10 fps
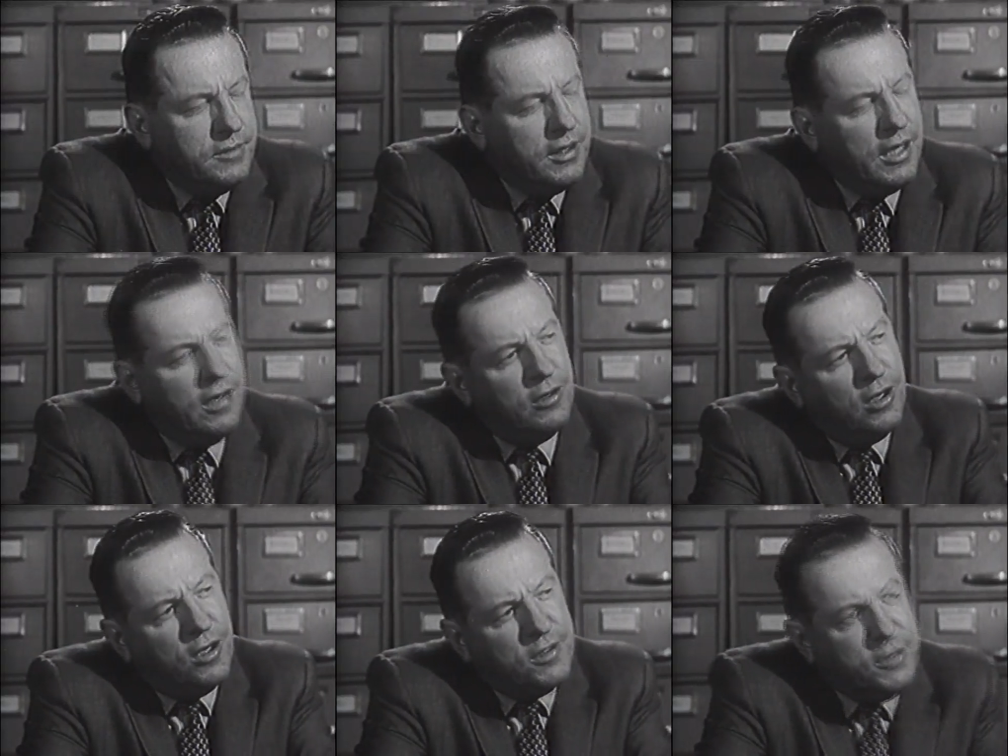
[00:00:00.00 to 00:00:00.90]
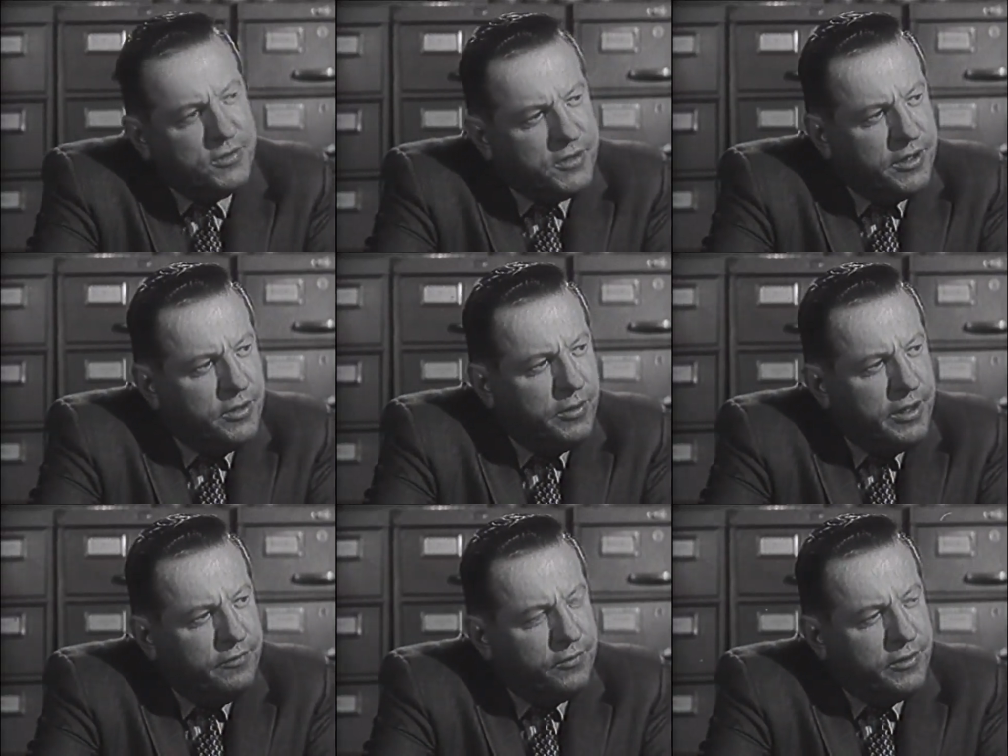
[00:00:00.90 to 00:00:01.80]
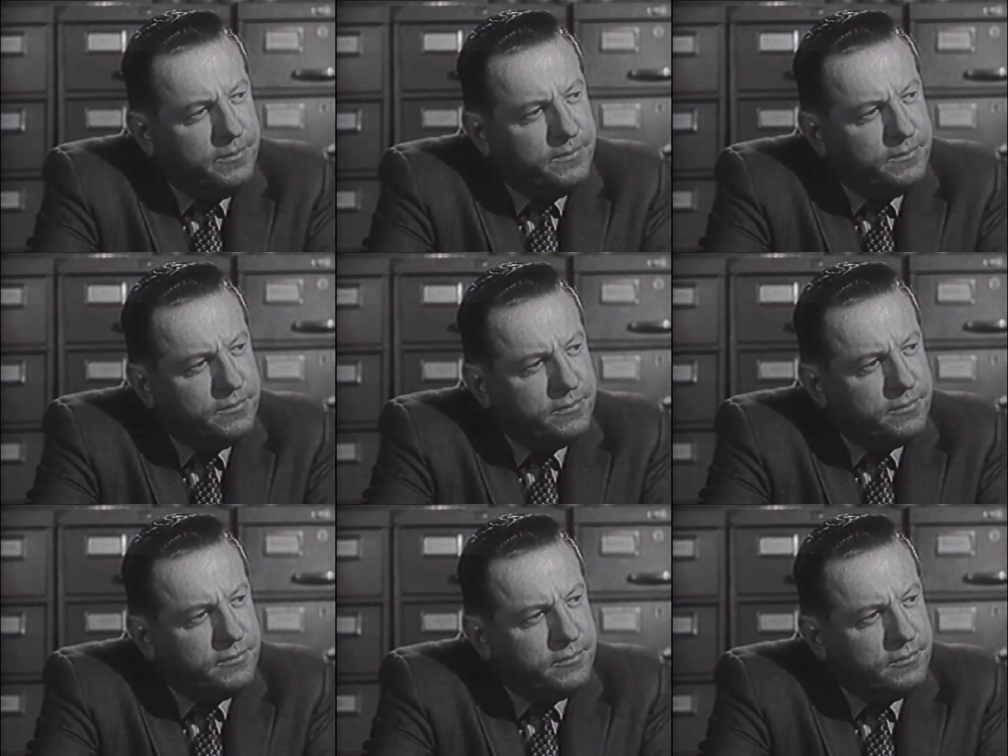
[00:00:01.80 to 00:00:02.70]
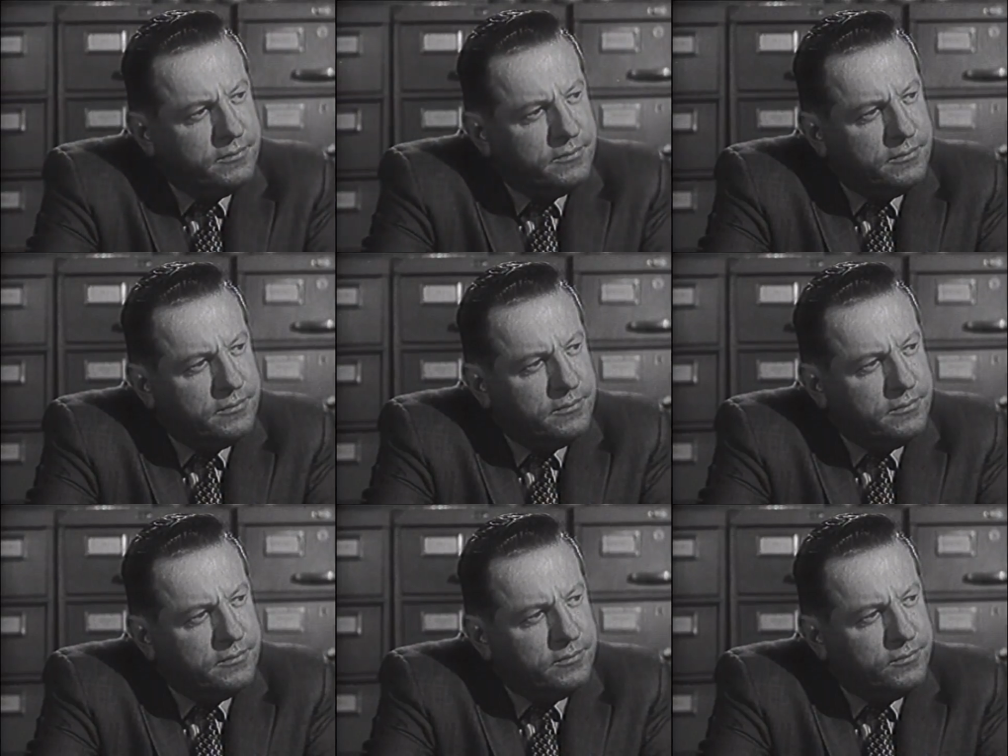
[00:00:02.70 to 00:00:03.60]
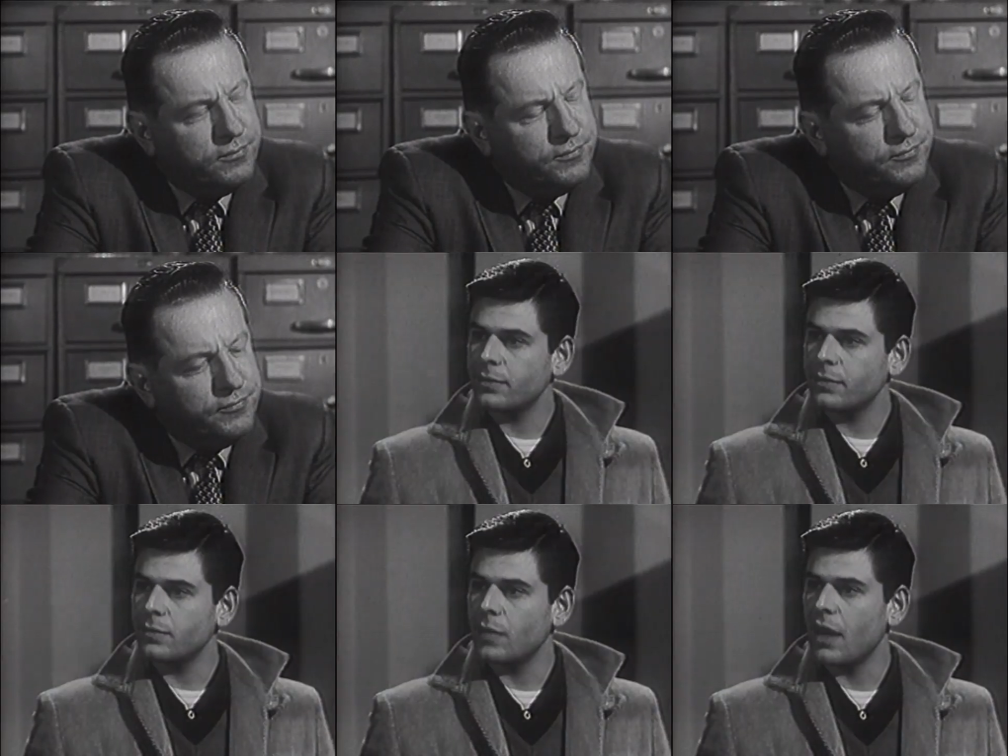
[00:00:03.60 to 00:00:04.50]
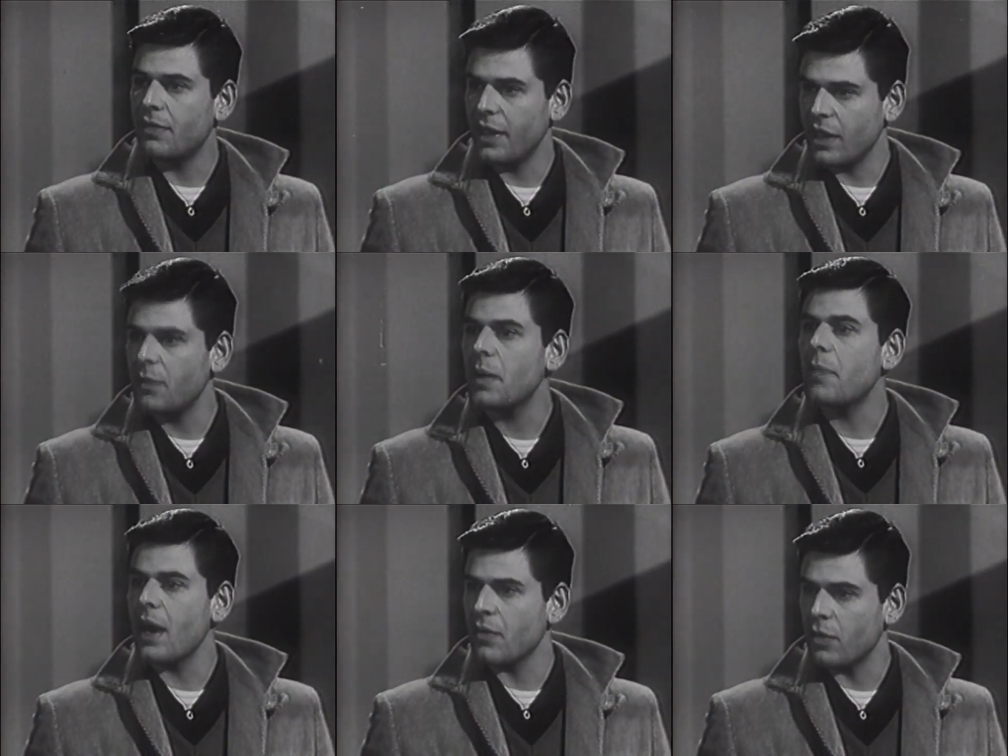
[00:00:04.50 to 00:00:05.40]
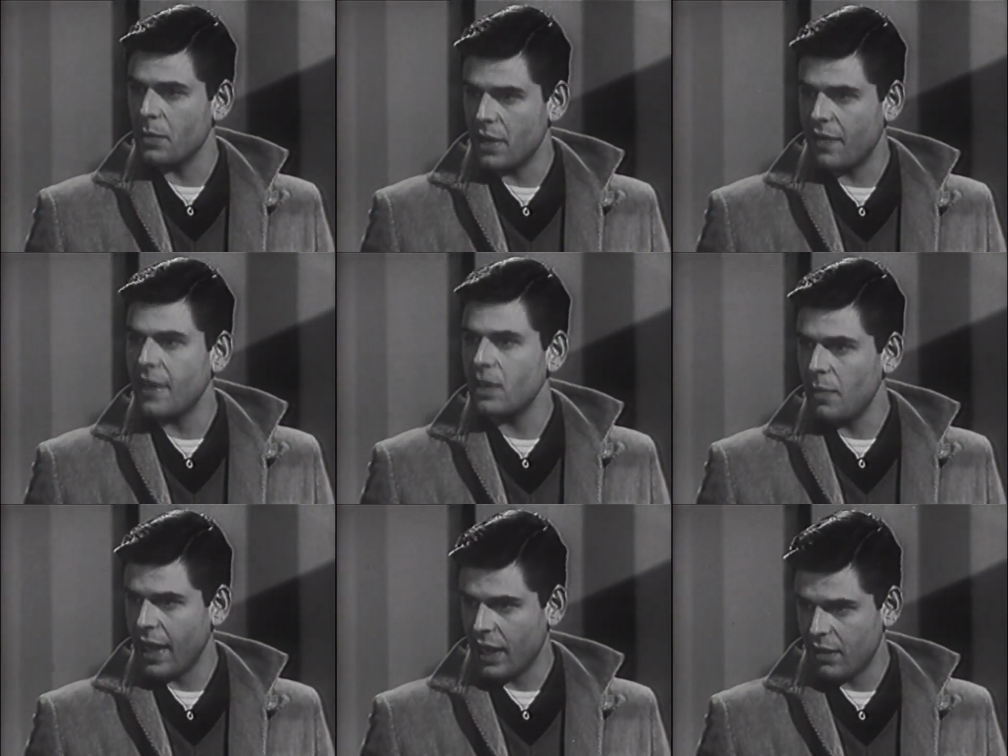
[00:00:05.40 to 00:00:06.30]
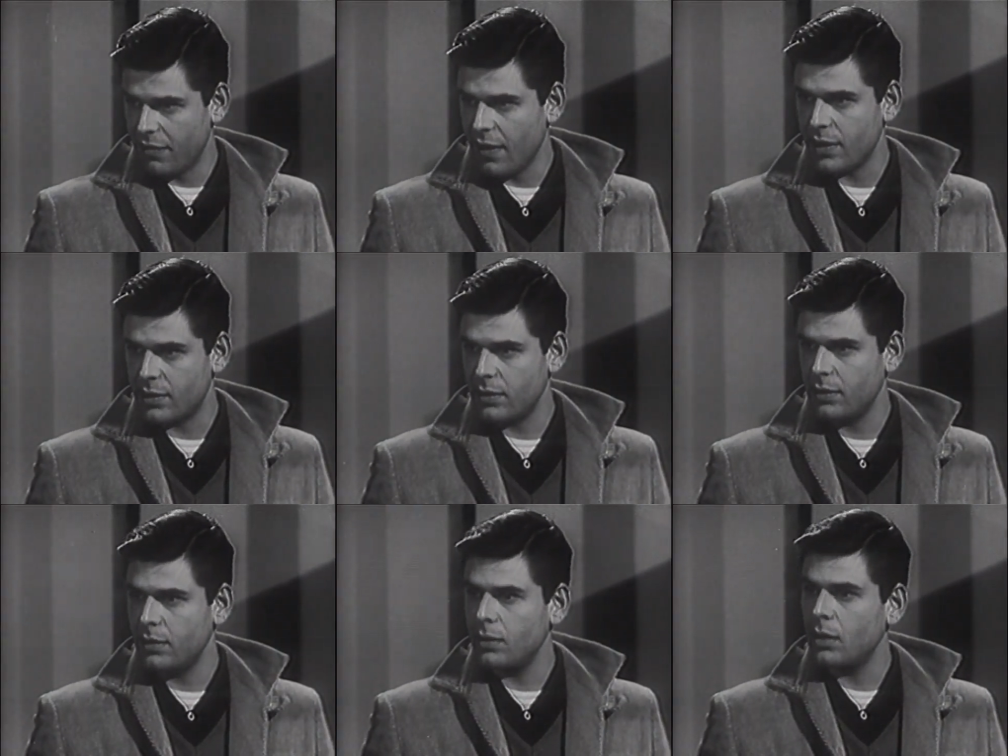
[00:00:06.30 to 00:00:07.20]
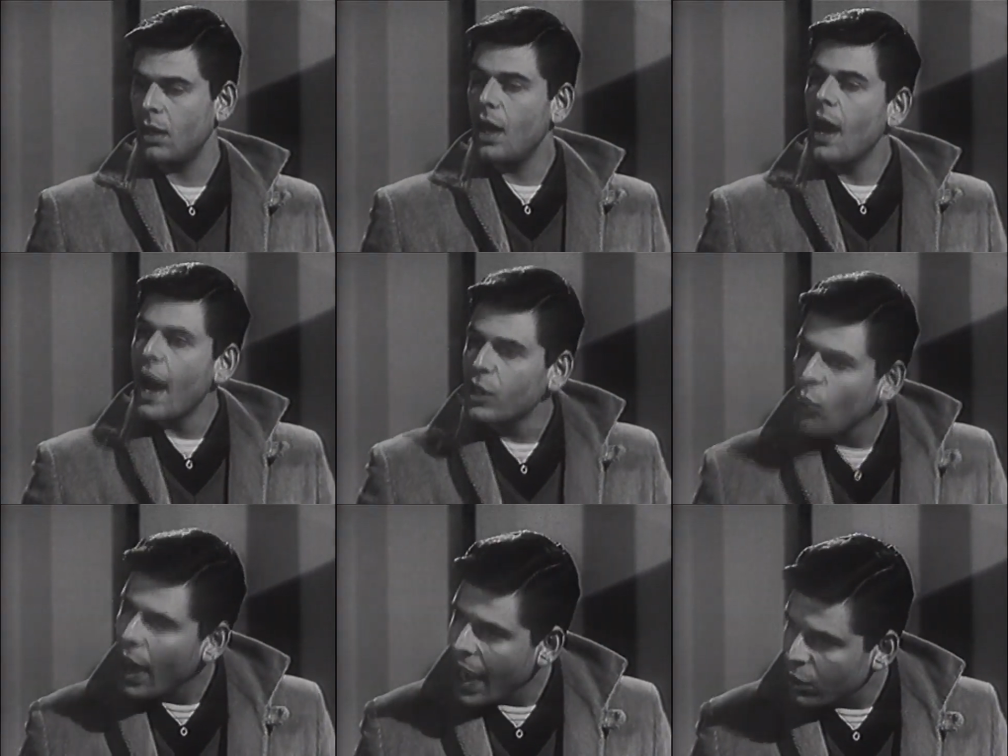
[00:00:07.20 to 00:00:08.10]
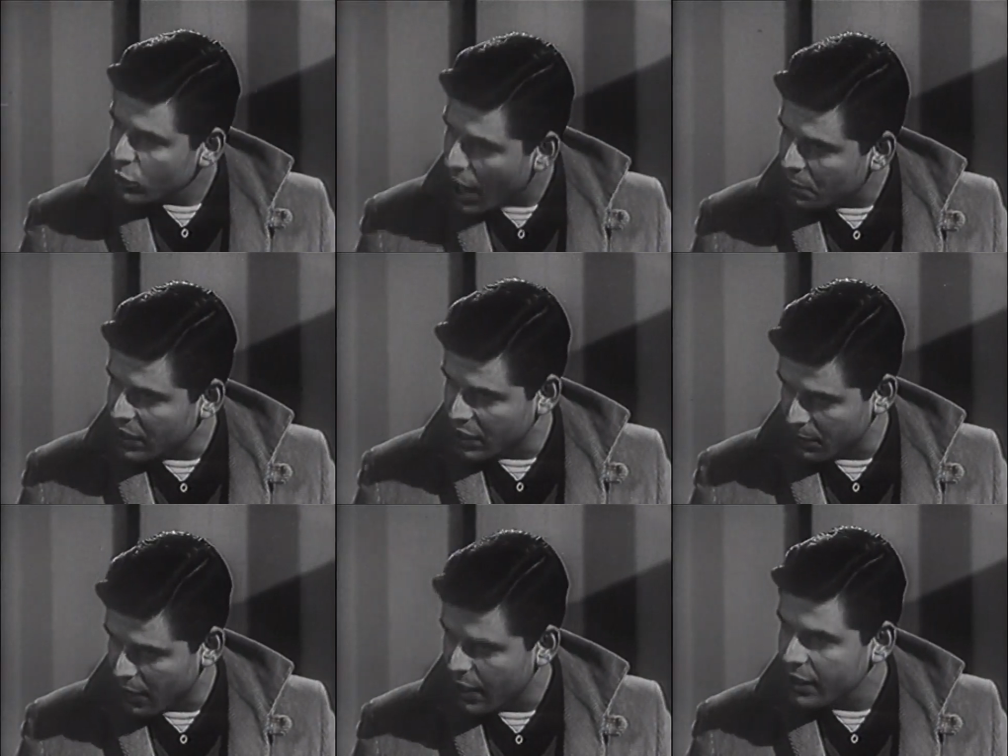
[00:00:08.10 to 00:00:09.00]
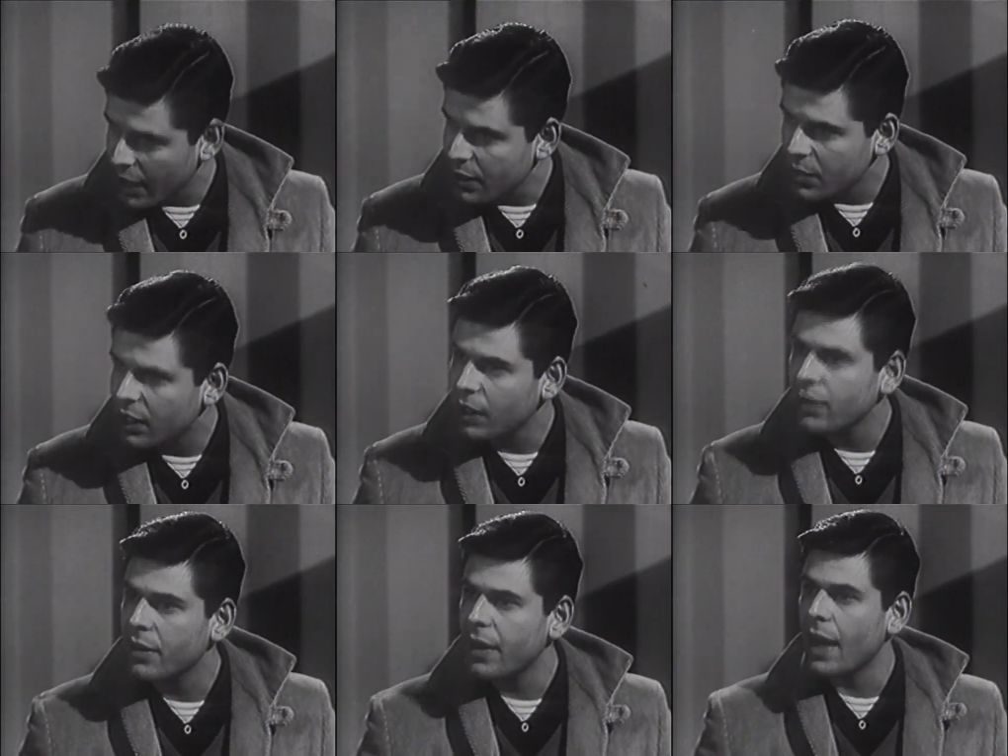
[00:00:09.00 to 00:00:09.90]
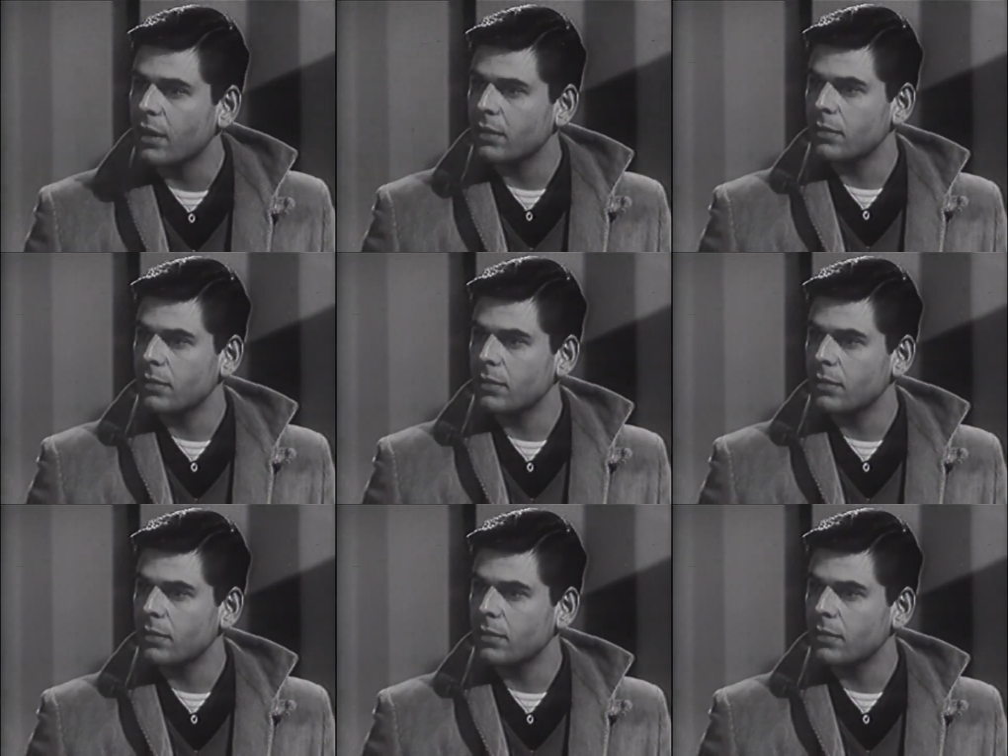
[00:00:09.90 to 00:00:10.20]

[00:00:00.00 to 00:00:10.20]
And how long did you say you waited for him? About an hour and a half, I guess. I figured it'd be better for me if I didn't make any fuss. I knew I hadn't robbed anybody, and I'd be clear to that.